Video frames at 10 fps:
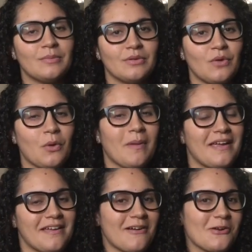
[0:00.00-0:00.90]
provoke
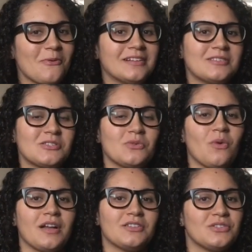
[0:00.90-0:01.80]
my younger ones to
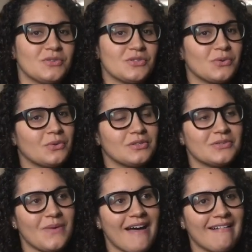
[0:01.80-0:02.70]
want to do school
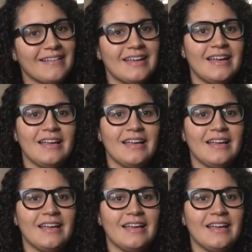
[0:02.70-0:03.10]
as well.